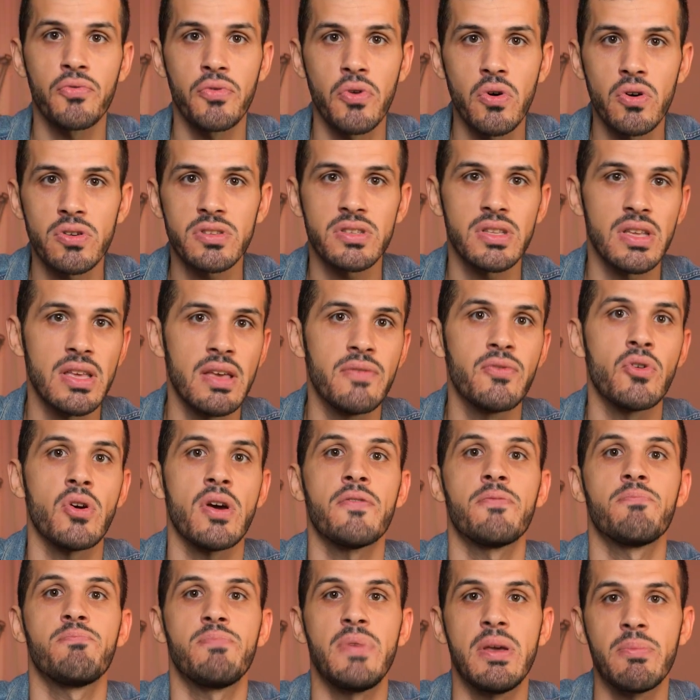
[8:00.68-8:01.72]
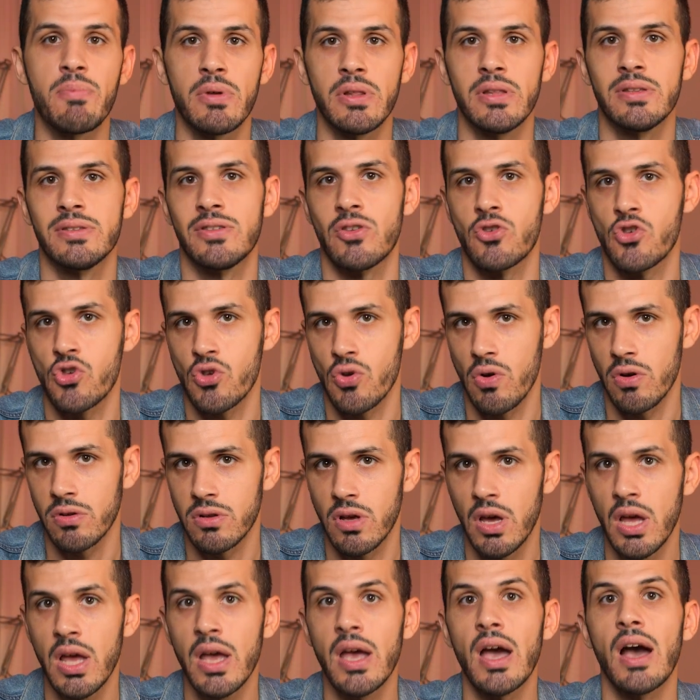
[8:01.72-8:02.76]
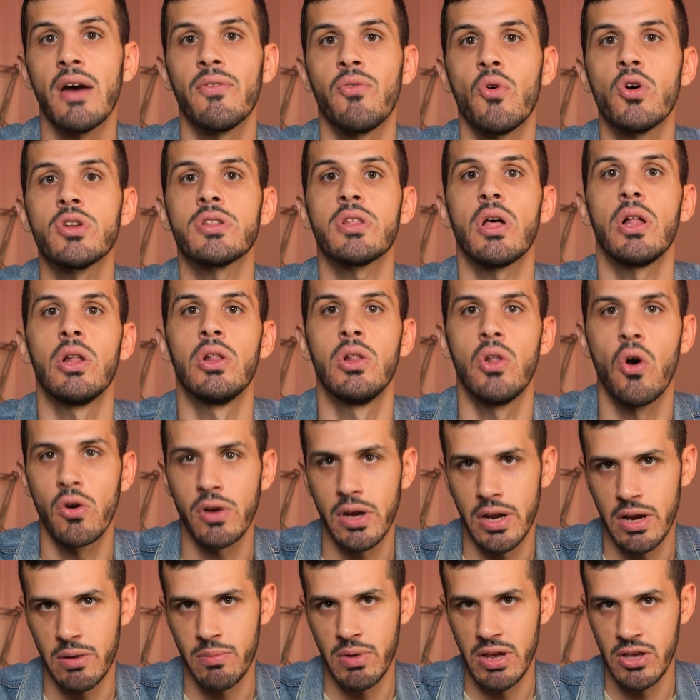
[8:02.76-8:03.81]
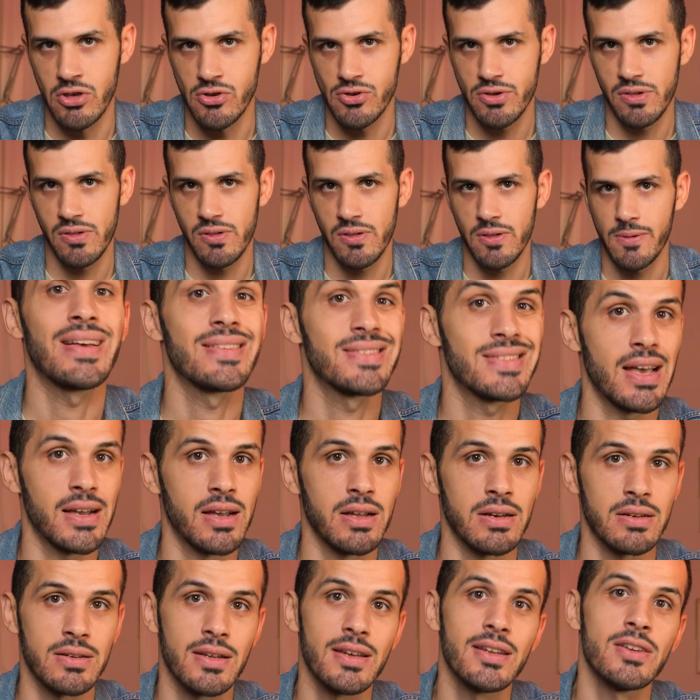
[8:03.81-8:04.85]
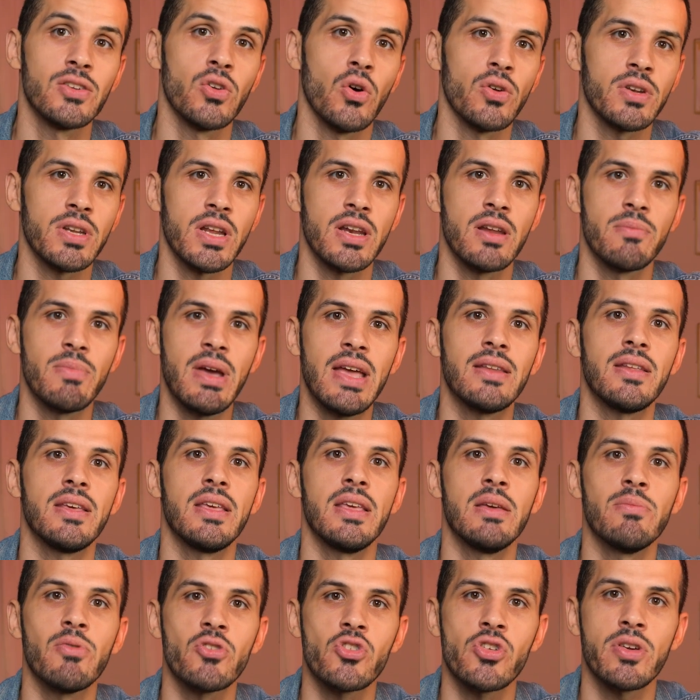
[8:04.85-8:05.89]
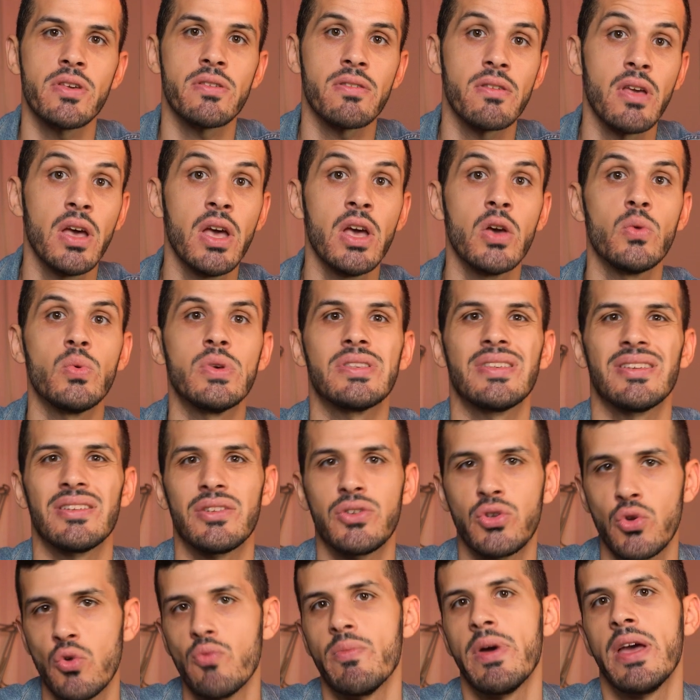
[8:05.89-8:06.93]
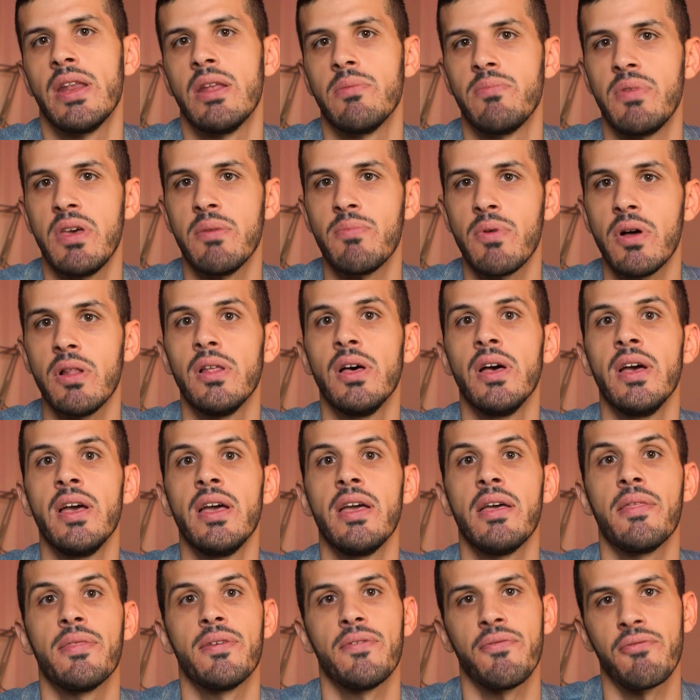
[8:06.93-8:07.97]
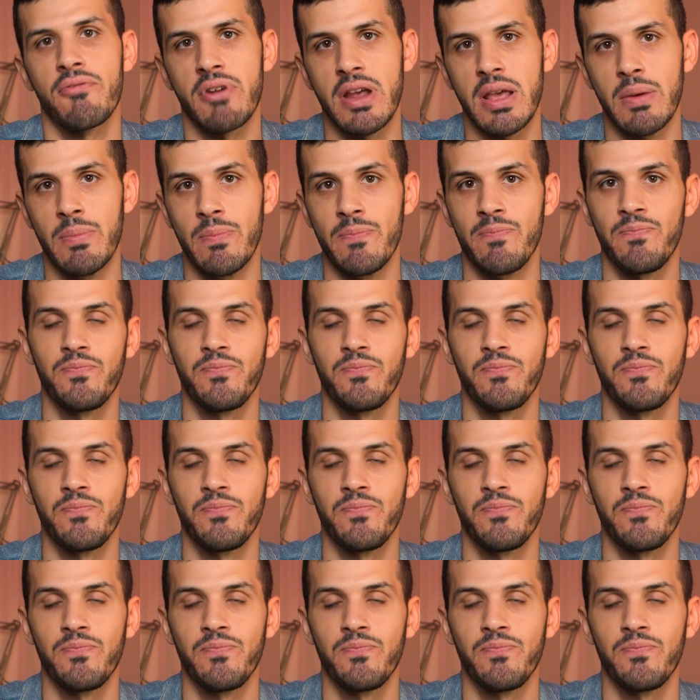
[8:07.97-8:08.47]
first, if you have people in the shot, avoid long animations. Second, don't animate images with too many people in the frame.